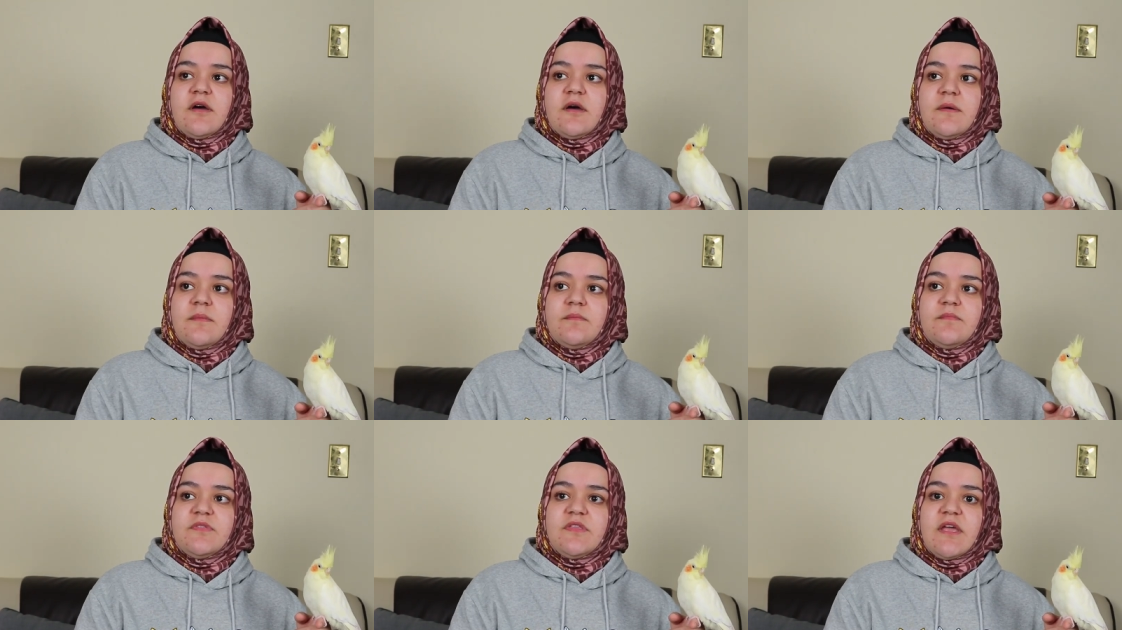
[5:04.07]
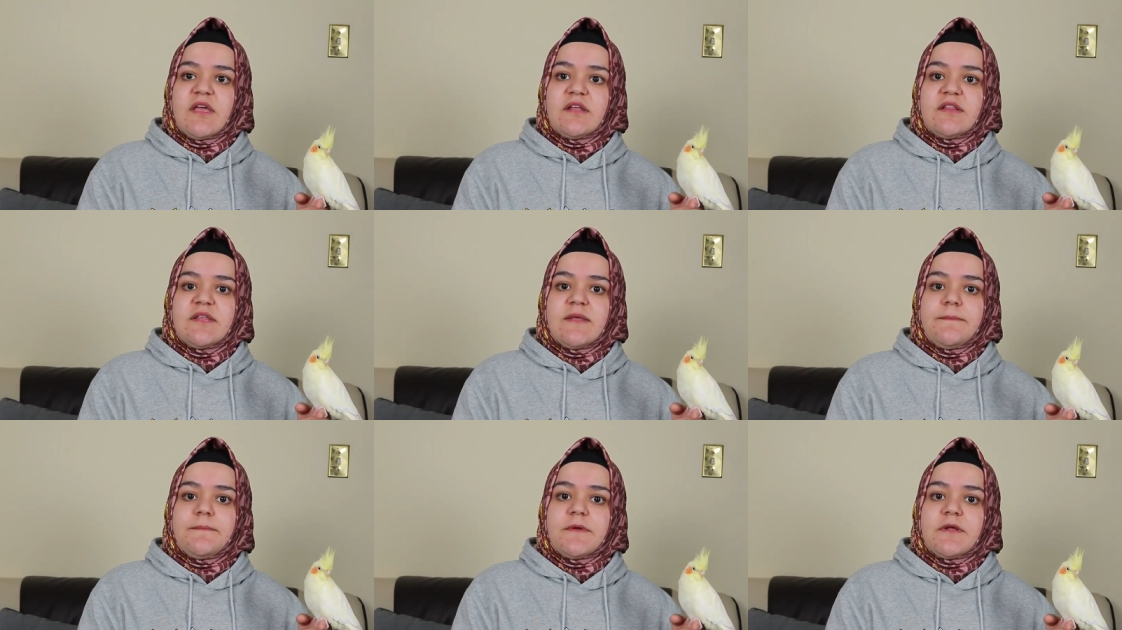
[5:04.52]
Um, they
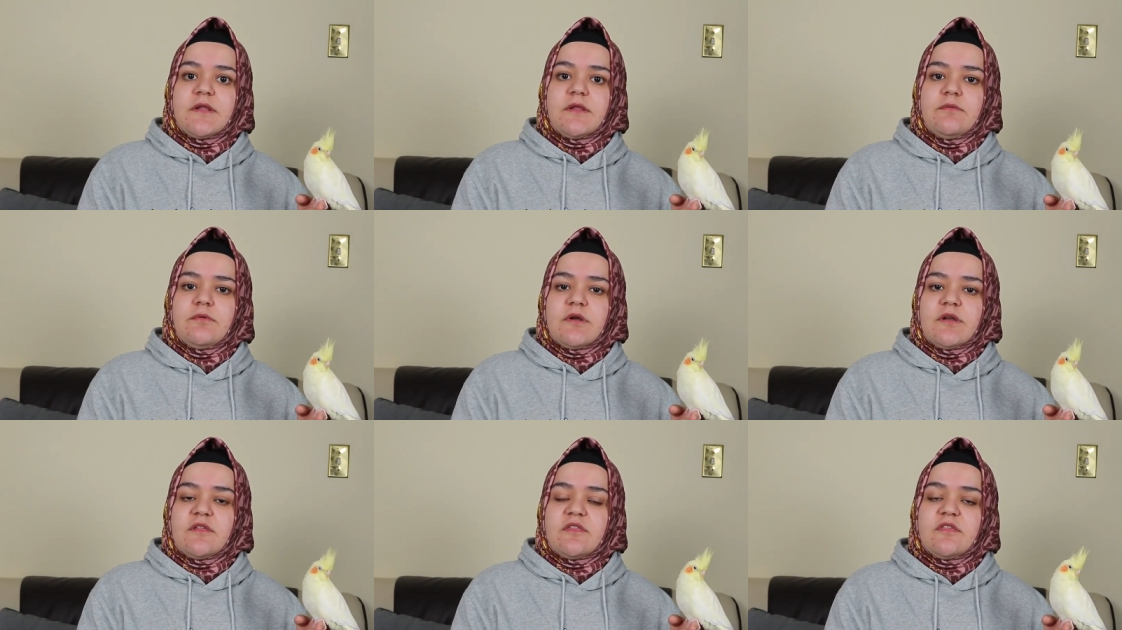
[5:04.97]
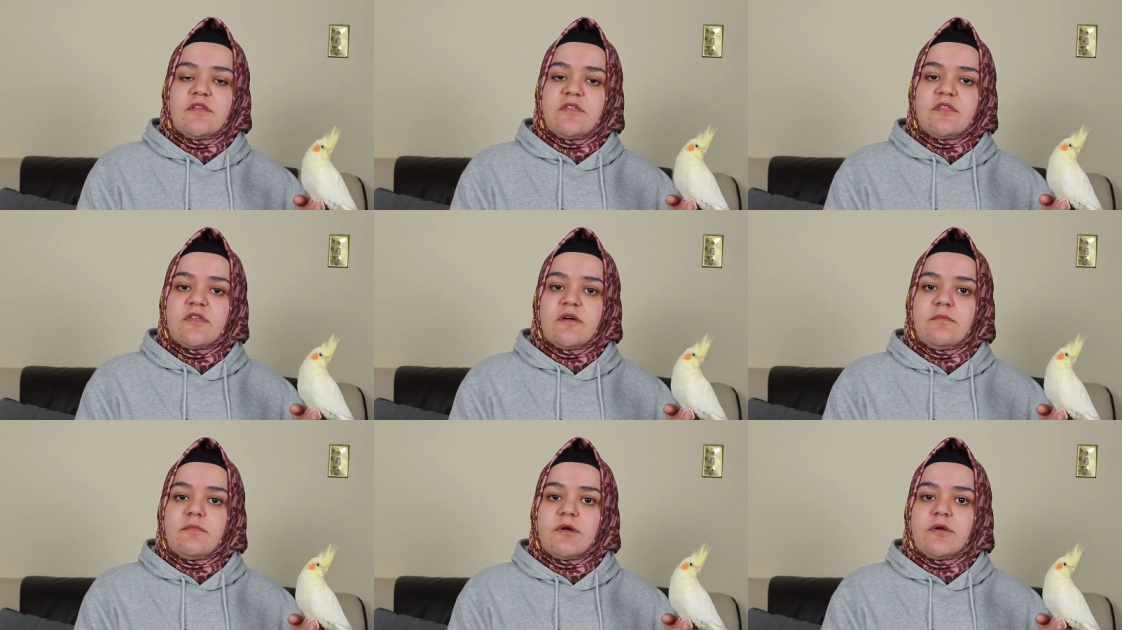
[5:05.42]
typically want to see
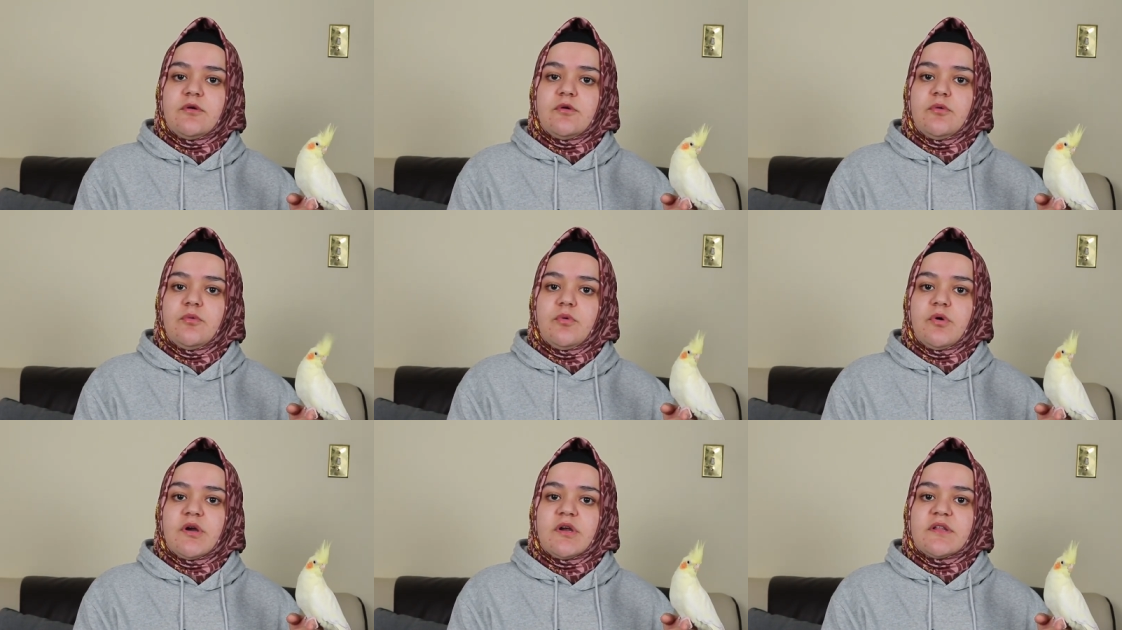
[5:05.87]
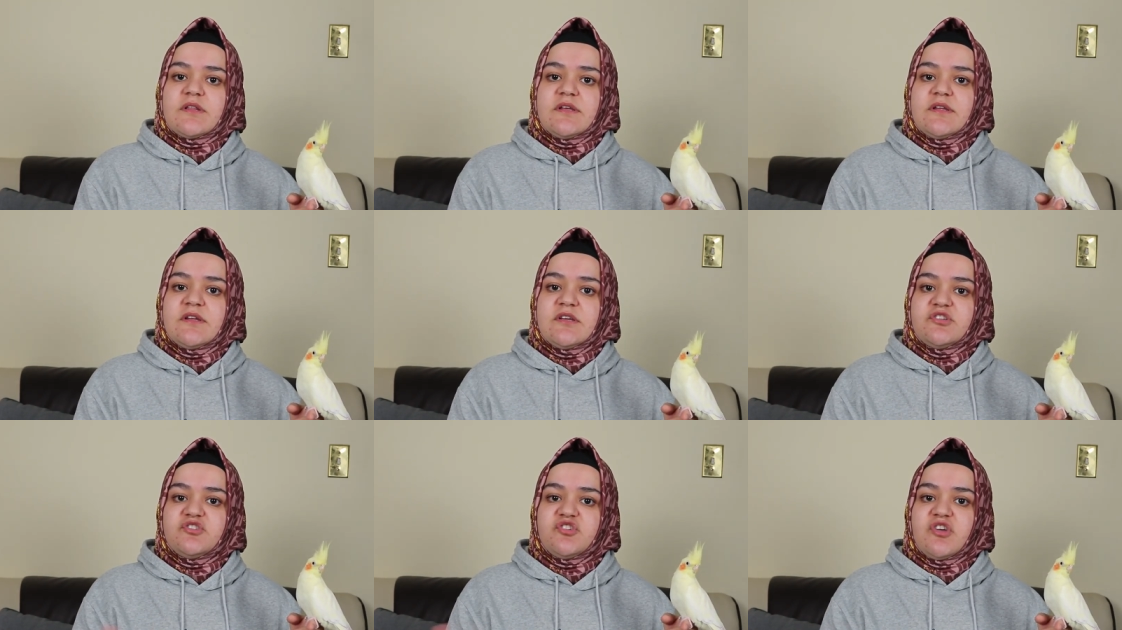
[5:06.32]
someone who worked
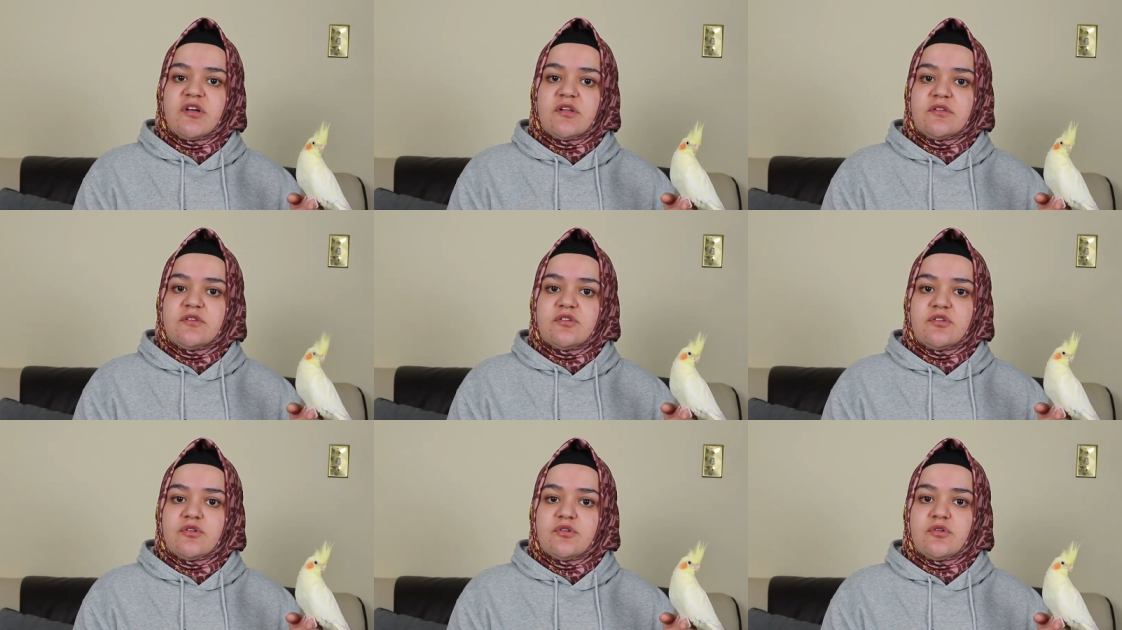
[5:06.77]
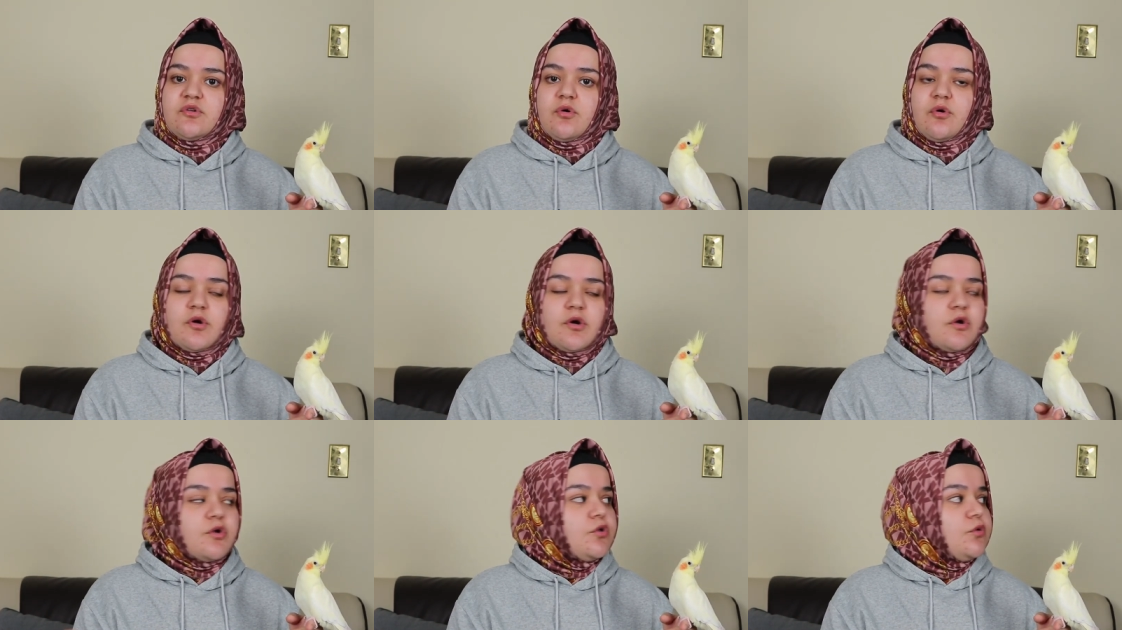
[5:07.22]
in a shelter
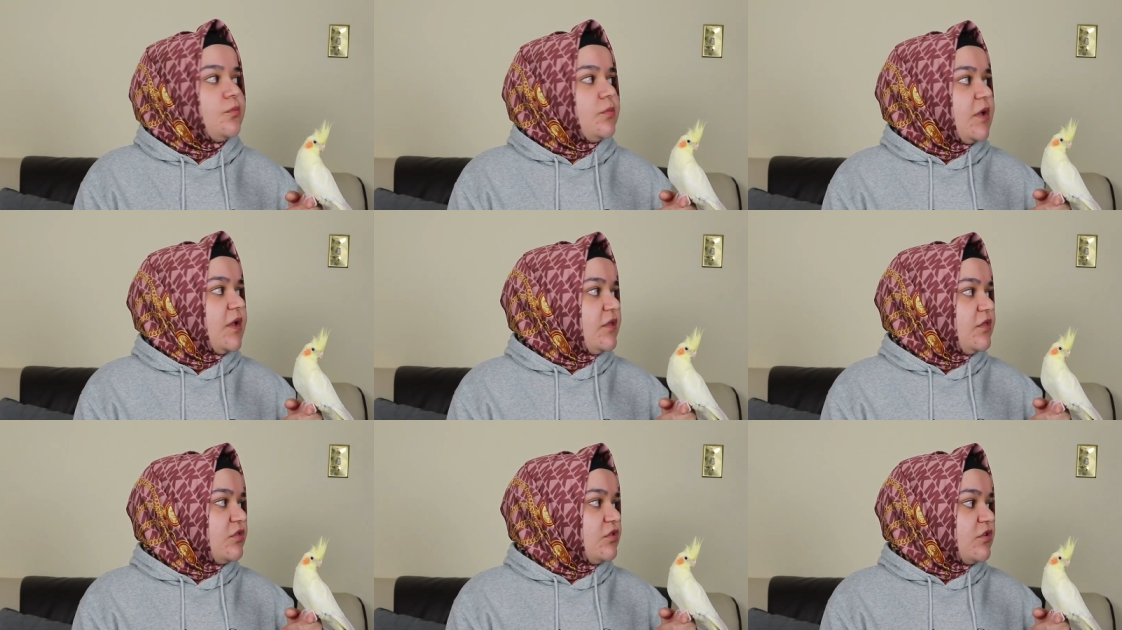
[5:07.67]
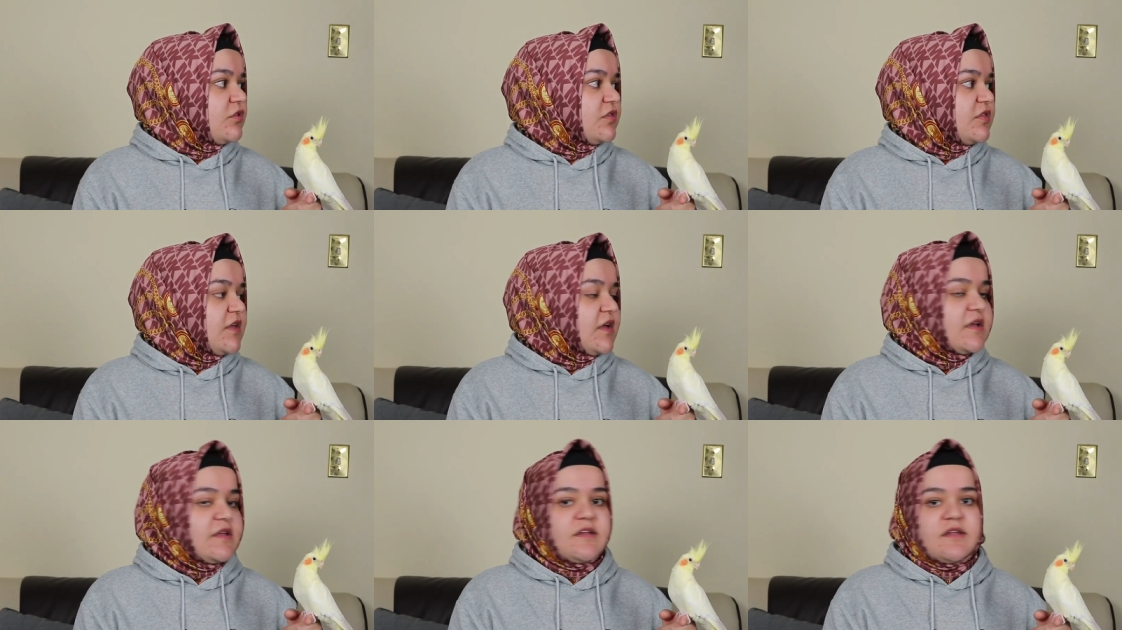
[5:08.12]
or a humane
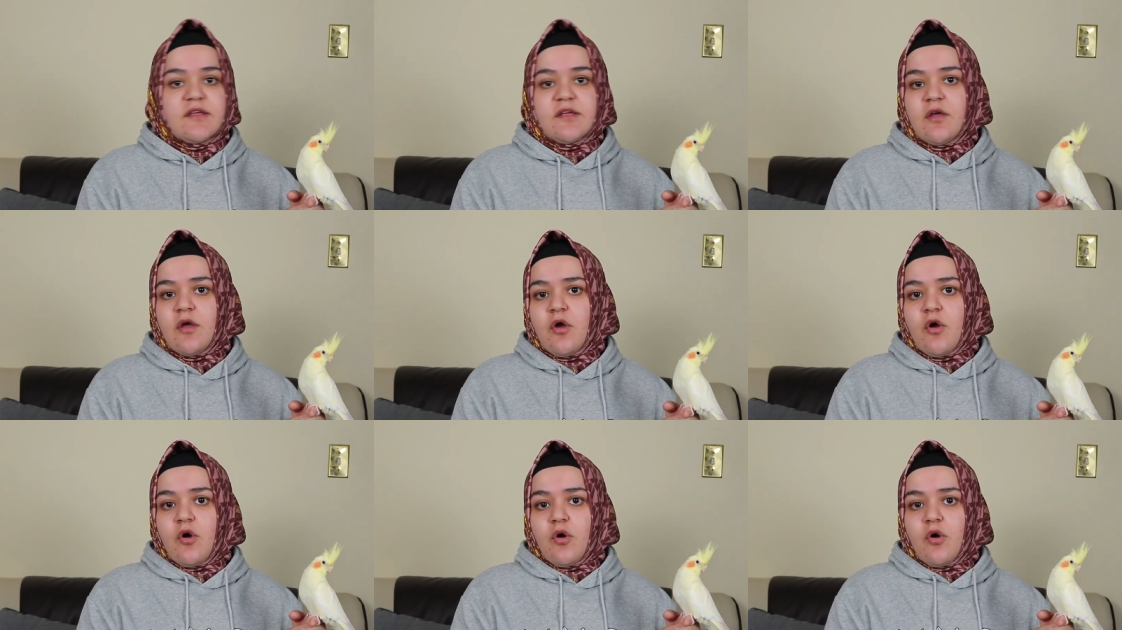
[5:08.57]
society